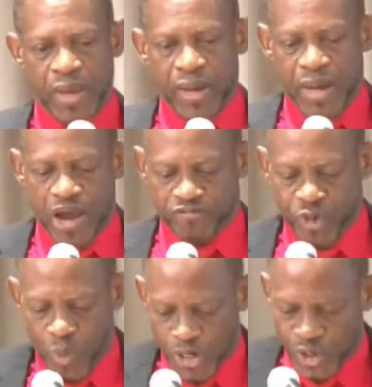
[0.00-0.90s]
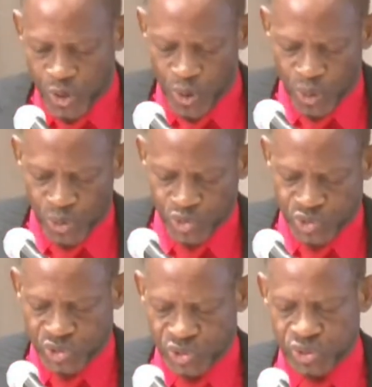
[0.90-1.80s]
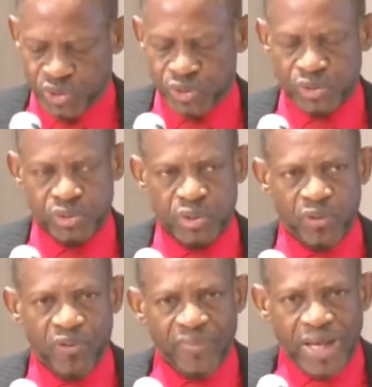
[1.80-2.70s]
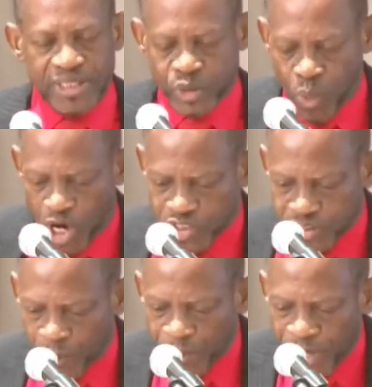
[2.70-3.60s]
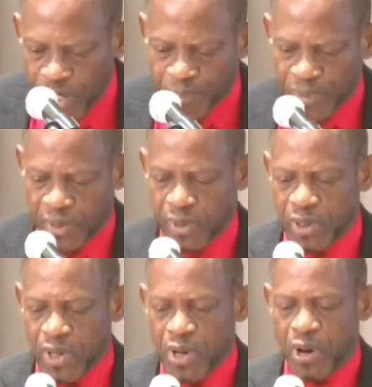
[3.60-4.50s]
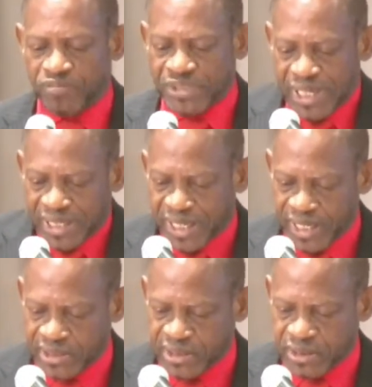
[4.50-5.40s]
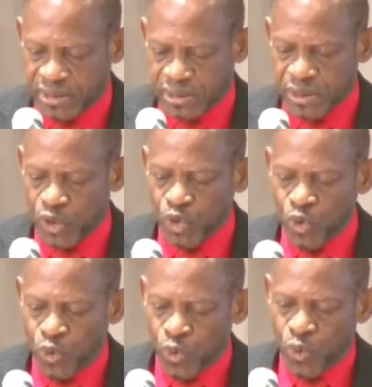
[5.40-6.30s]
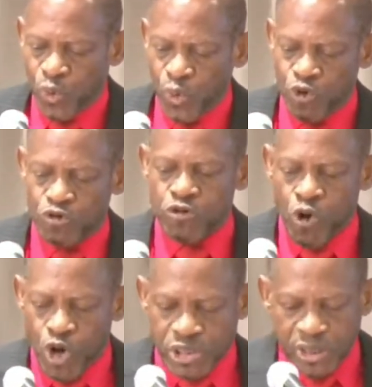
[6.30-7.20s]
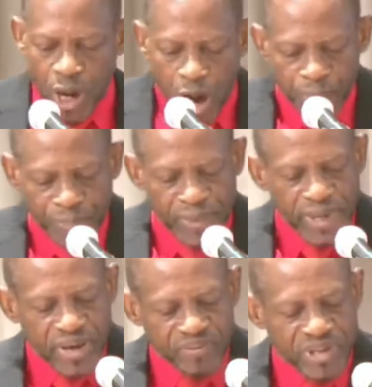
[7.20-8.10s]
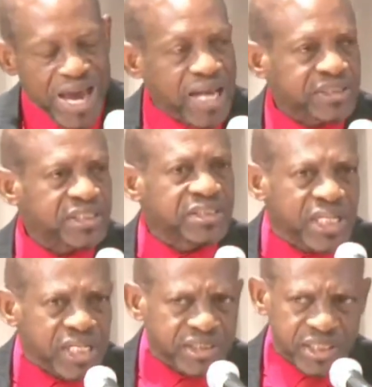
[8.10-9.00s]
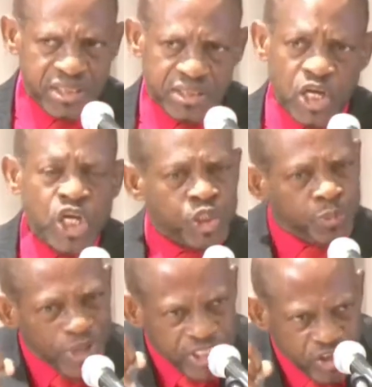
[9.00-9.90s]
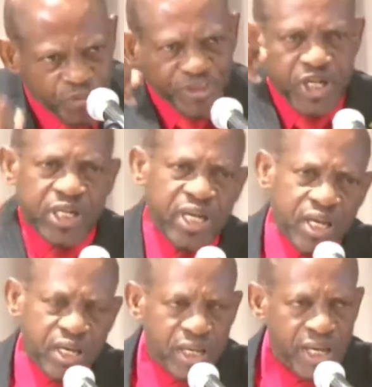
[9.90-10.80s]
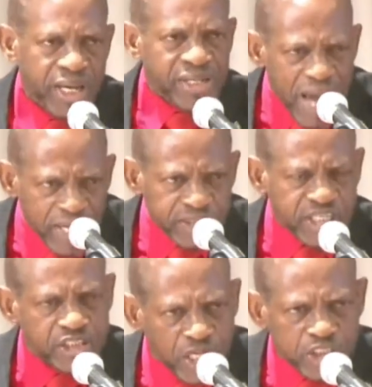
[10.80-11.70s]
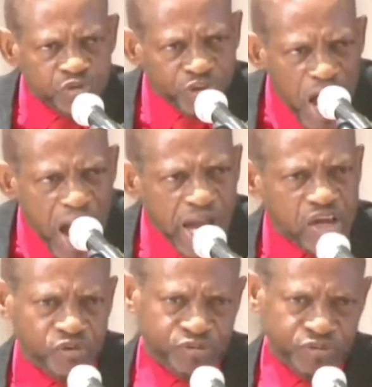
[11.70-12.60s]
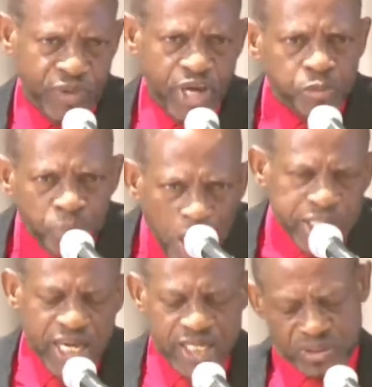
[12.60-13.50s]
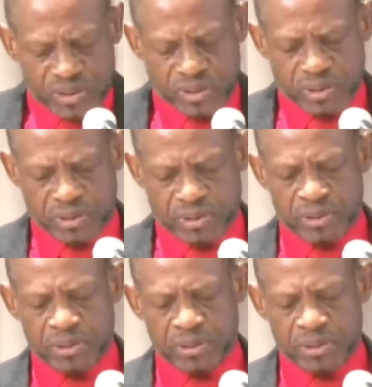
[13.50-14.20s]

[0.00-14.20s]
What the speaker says: Everyone knows that it was the people of St. Kitts who rose up in the 1930s, specifically in 1935 in Buckley's,